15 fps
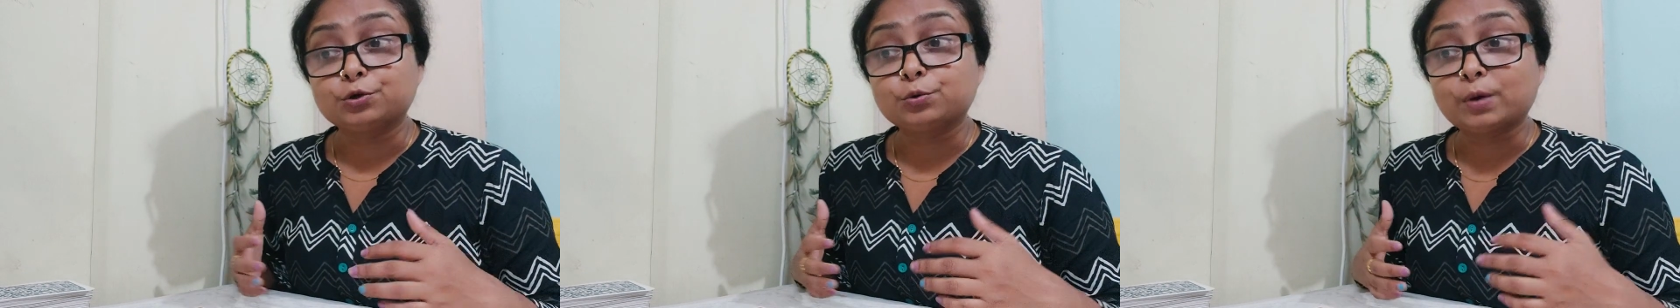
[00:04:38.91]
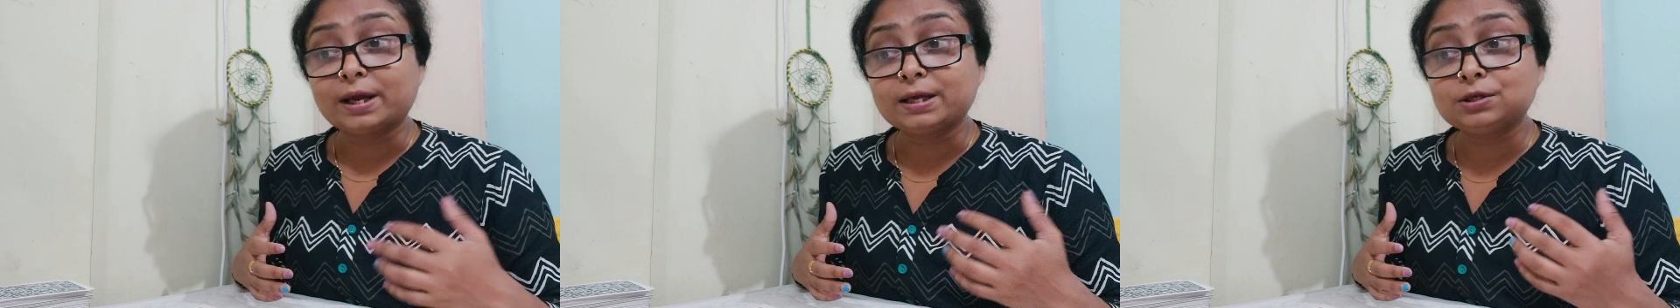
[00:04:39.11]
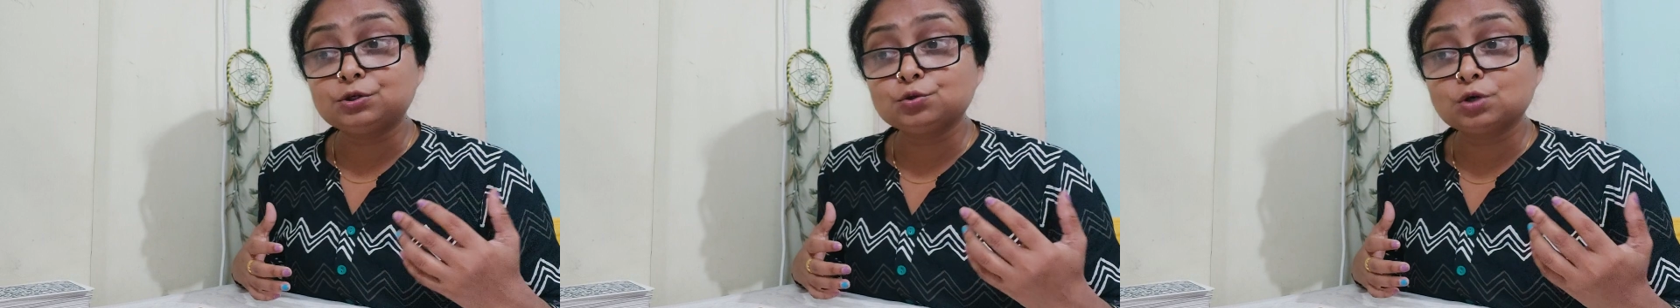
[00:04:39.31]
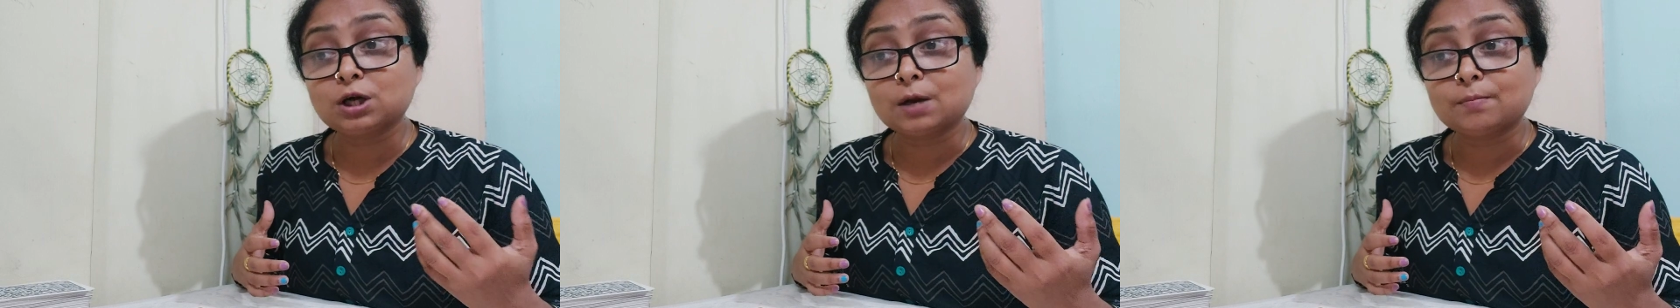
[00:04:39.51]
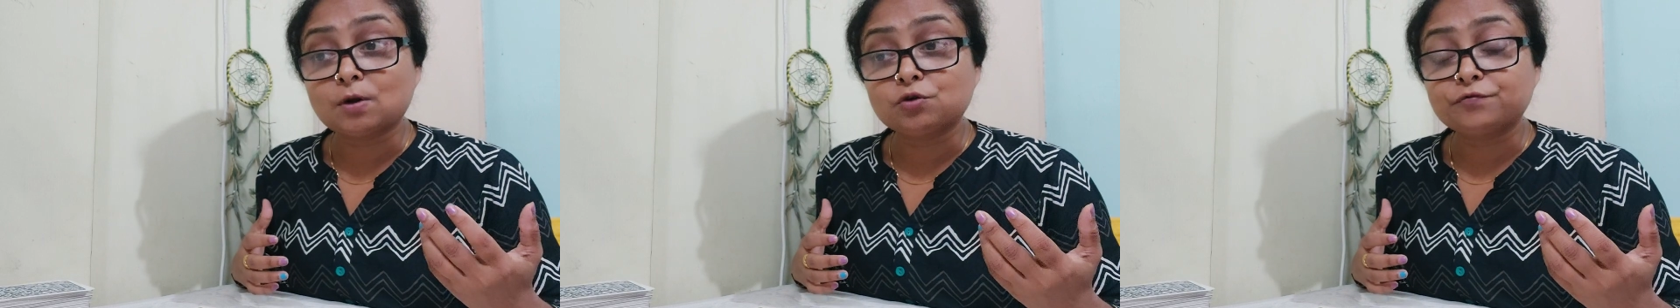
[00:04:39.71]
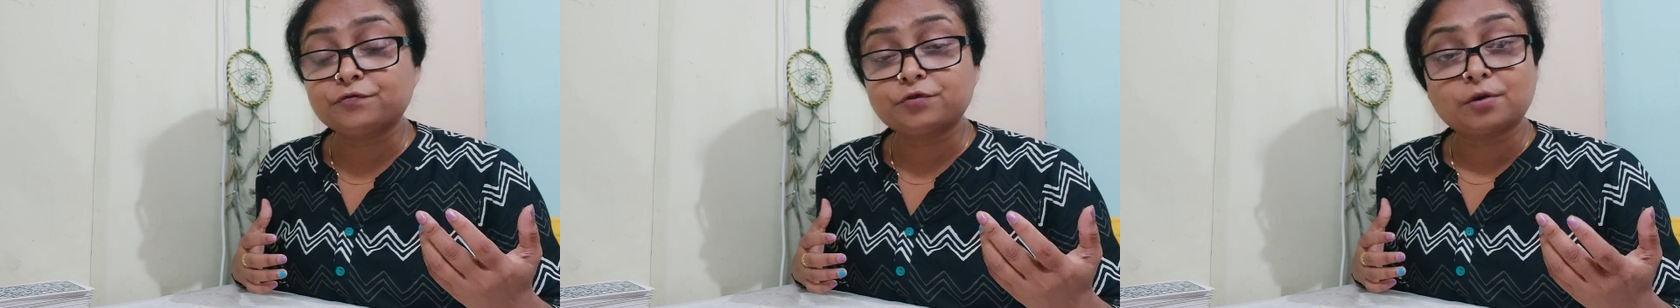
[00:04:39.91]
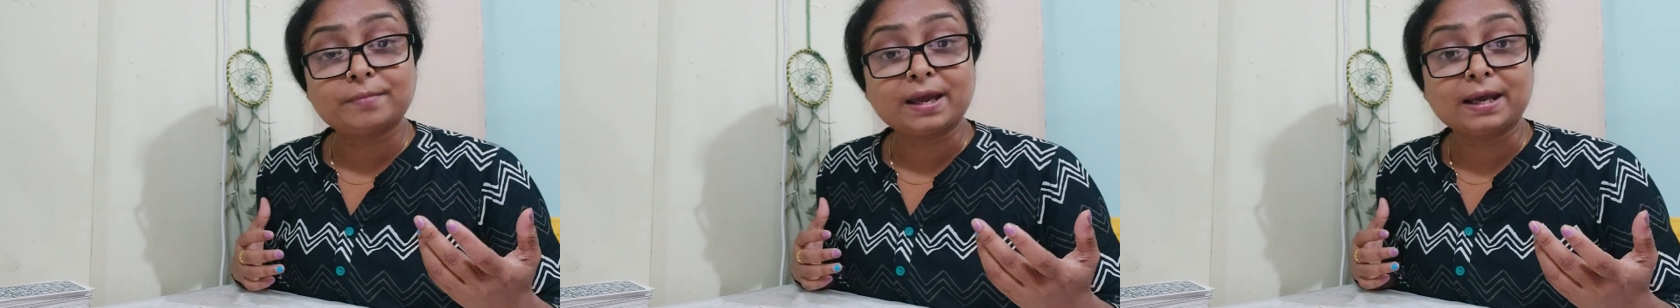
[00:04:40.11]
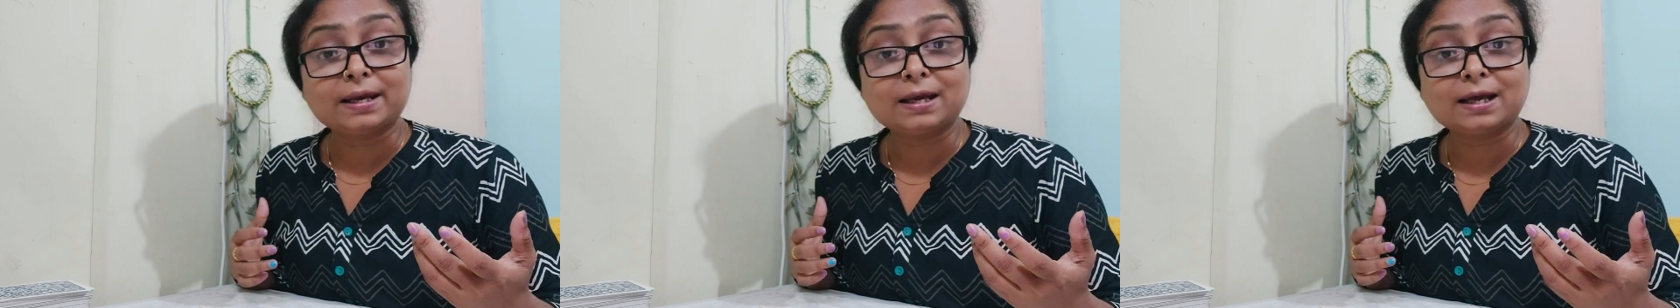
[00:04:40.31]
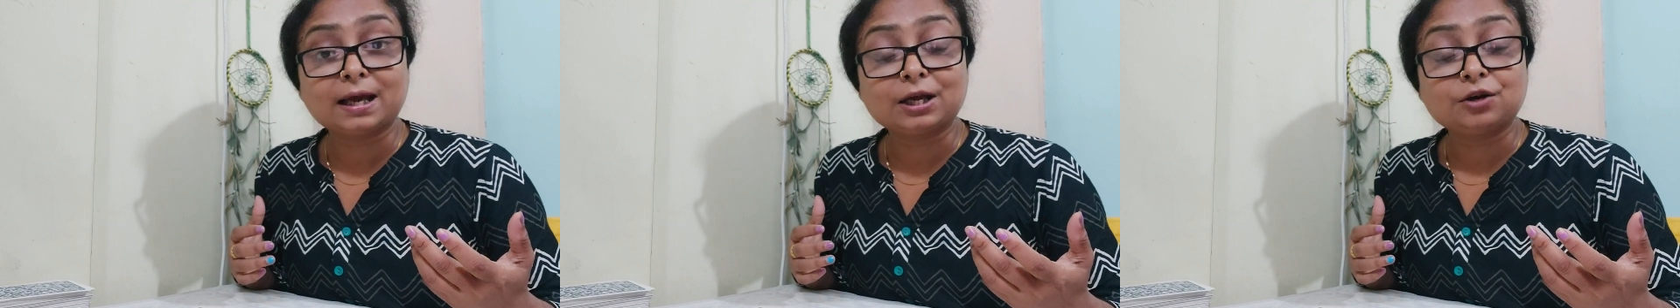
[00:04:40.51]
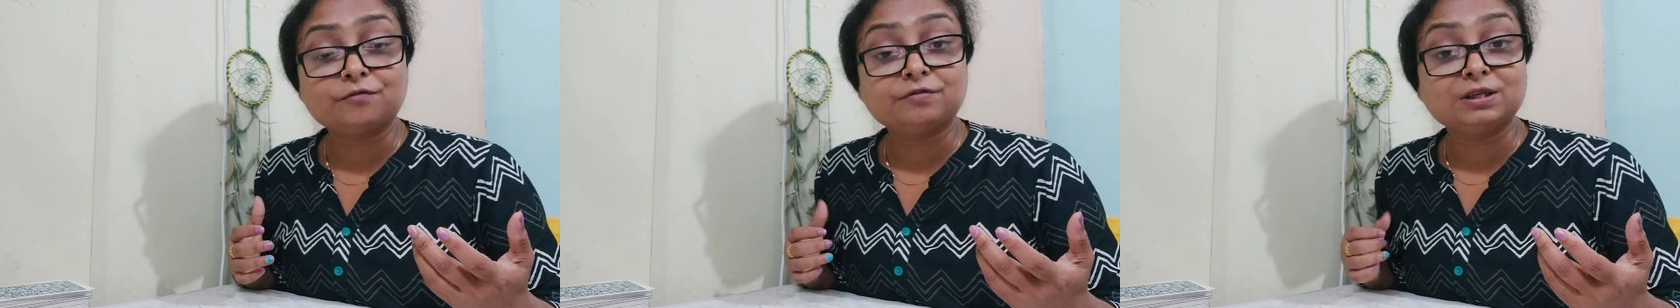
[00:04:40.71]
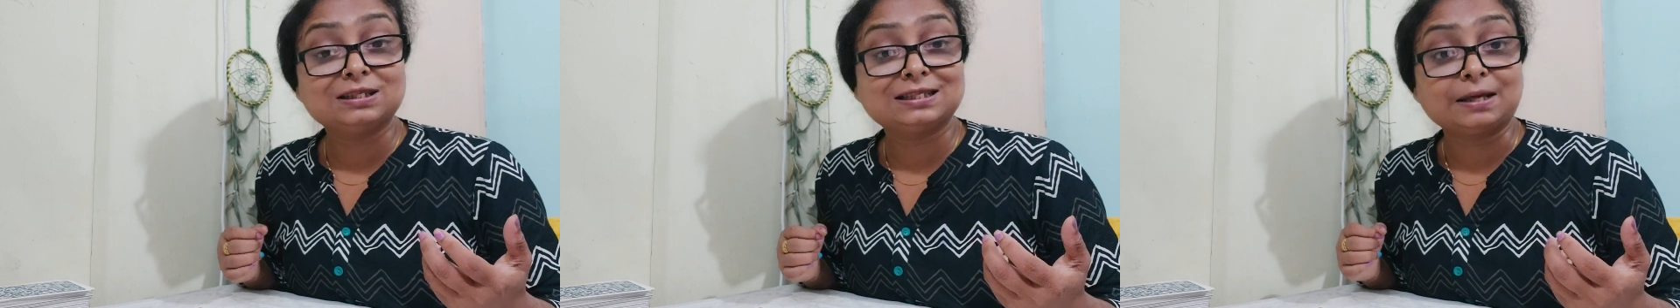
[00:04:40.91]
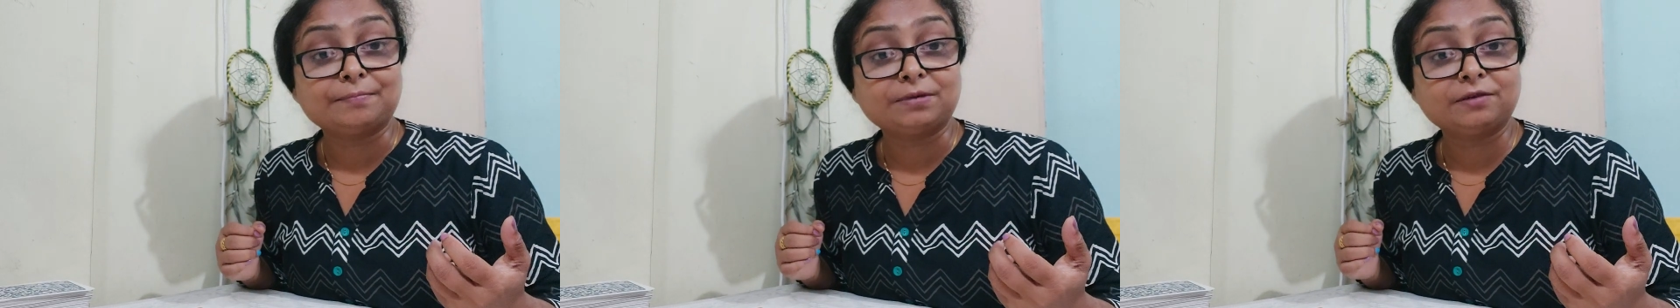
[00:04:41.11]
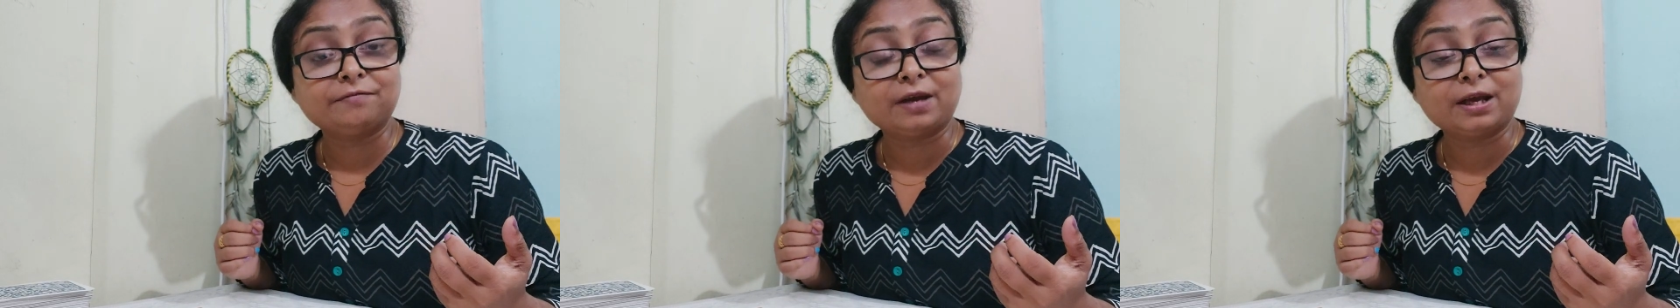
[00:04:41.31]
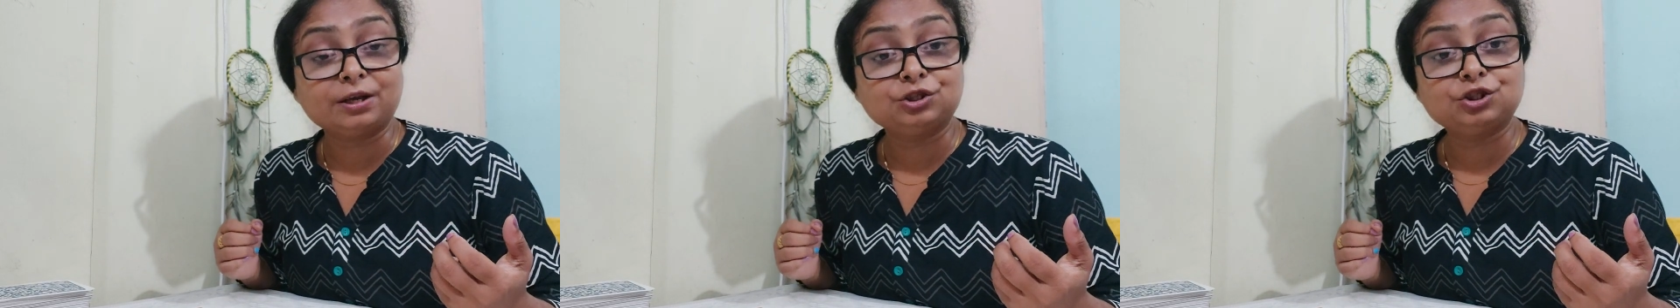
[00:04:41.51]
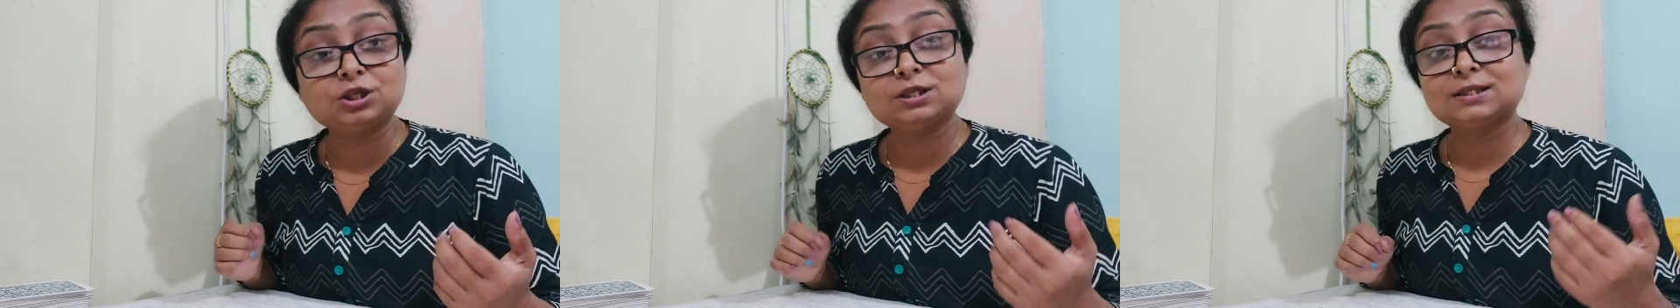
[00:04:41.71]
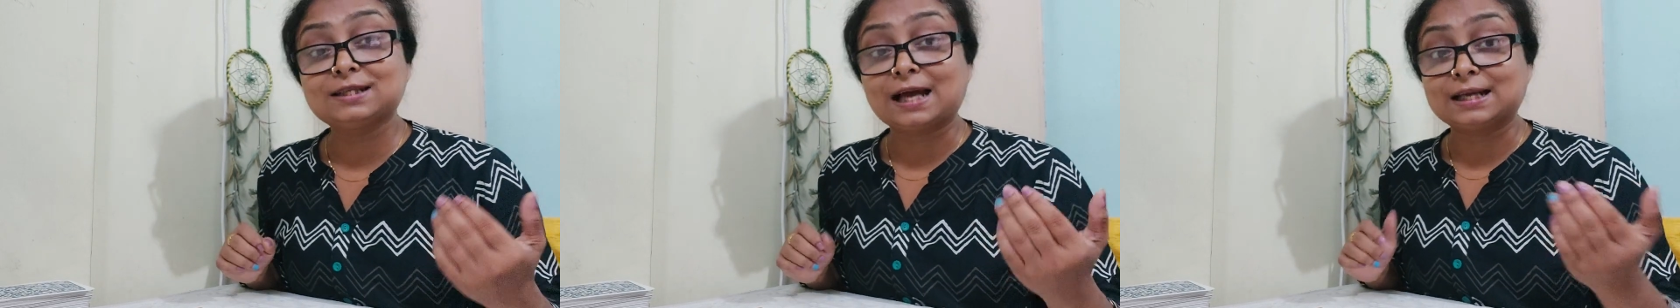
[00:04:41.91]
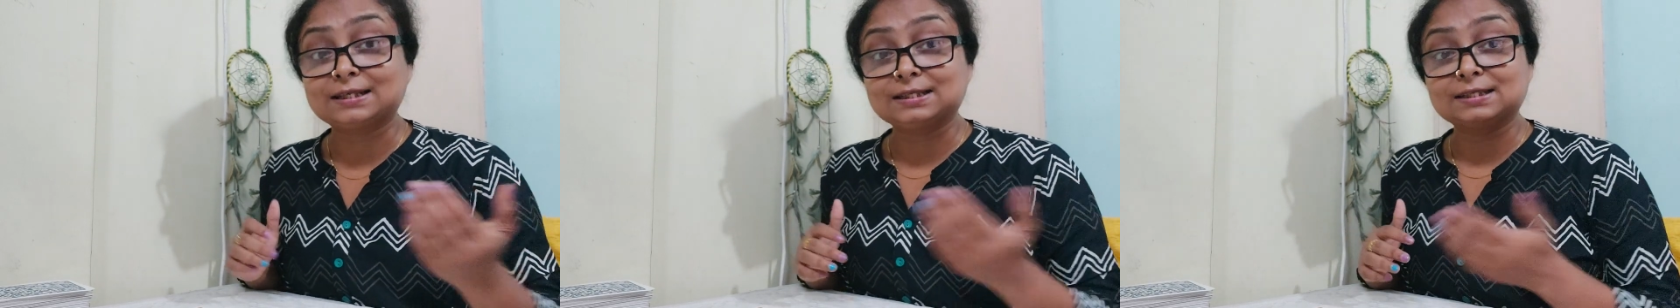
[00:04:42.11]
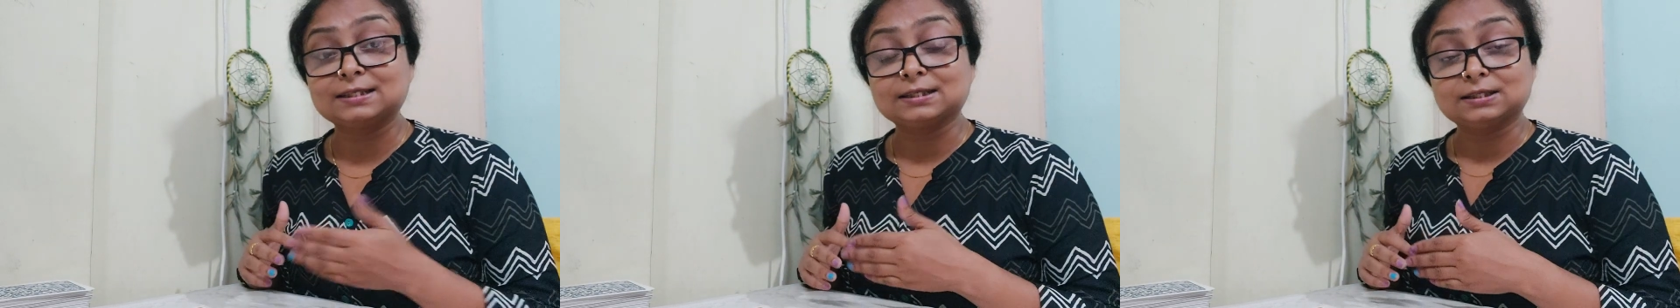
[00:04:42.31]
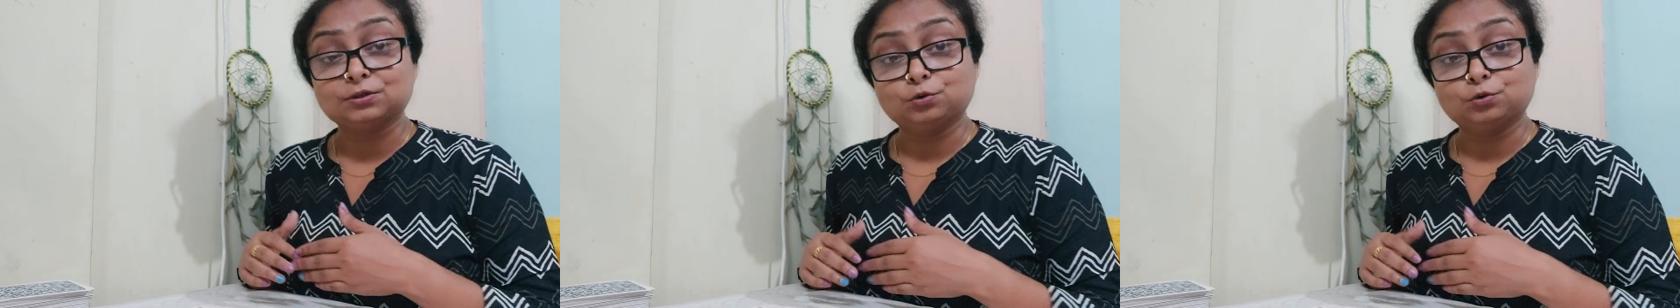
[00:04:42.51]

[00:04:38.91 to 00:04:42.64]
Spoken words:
trying to come out from any kind of deceptive energies that is